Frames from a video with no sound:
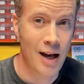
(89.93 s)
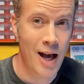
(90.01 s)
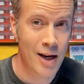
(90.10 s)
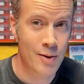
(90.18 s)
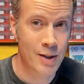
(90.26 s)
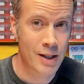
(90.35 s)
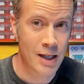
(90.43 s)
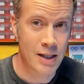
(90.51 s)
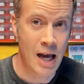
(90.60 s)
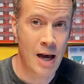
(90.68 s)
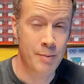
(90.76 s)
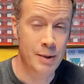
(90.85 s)
I don't want that to
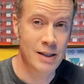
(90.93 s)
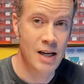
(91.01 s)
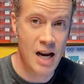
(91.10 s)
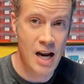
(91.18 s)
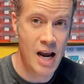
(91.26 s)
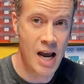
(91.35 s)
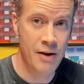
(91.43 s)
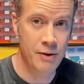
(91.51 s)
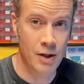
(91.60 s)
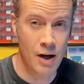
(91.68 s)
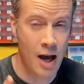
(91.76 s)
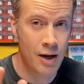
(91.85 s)
happen,
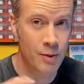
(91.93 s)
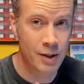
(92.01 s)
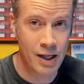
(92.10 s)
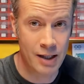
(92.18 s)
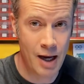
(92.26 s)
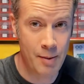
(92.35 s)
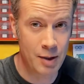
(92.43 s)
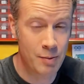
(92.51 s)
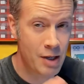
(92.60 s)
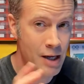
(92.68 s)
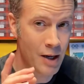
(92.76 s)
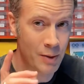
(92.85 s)
ever. I don't want that to happen to
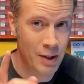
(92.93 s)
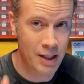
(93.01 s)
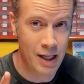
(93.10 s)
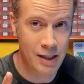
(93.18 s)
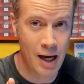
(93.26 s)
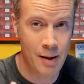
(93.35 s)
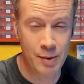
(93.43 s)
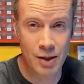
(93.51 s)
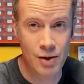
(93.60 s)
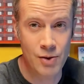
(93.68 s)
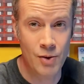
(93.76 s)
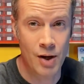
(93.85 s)
me. I don't want that to happen to
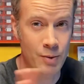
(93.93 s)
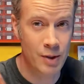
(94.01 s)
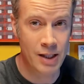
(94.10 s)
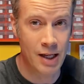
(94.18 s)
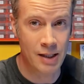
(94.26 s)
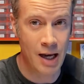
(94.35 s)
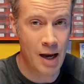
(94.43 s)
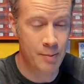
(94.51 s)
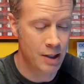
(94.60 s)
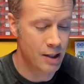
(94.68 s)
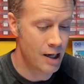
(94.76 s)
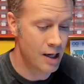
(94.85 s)
you. I don't want that to
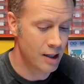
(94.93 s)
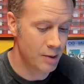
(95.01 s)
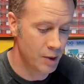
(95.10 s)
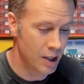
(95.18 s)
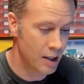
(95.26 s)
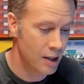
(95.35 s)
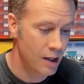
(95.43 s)
happen to anyone.